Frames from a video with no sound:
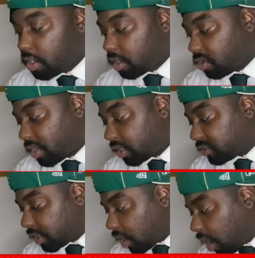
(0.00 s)
Because I could
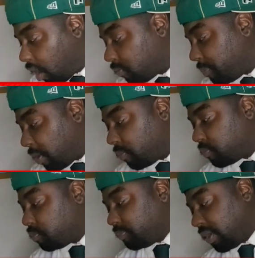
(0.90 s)
say, oh,
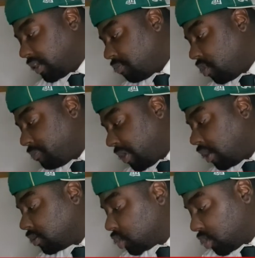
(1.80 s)
but then what
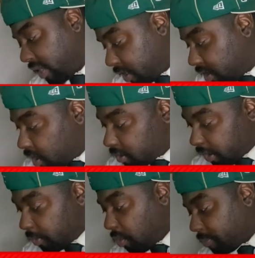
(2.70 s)
about Joy?
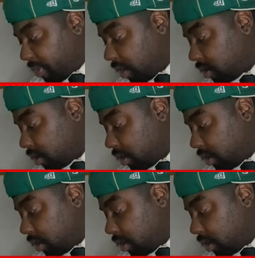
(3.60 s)
Then what about